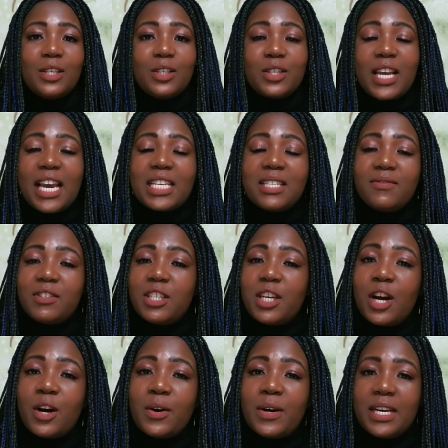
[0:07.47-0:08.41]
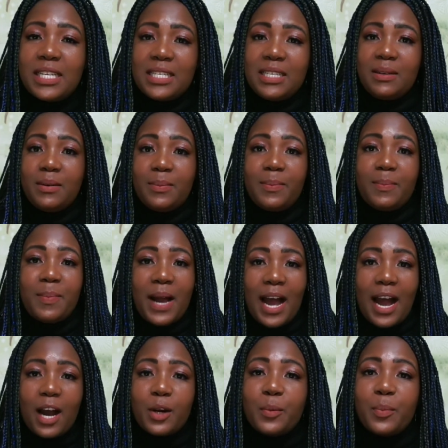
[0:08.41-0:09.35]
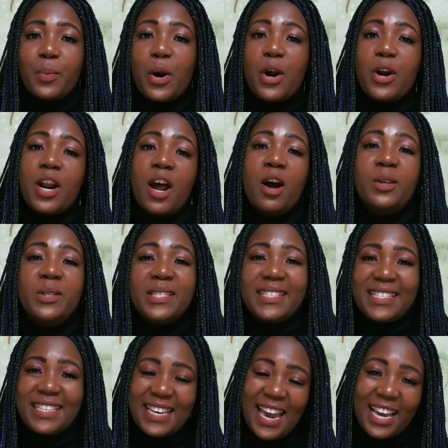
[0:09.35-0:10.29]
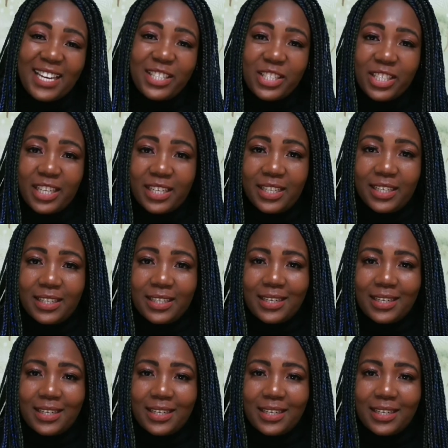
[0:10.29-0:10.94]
Today's video is about pronunciation.